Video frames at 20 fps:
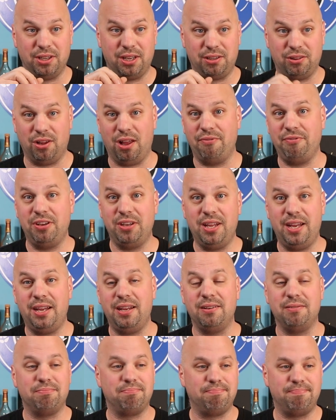like loving
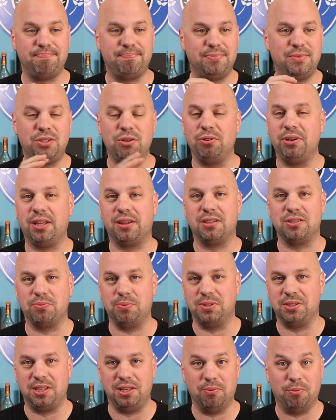that, don't get this
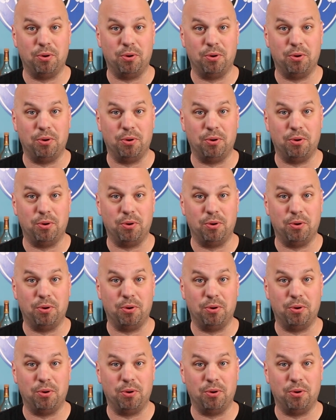whiskey.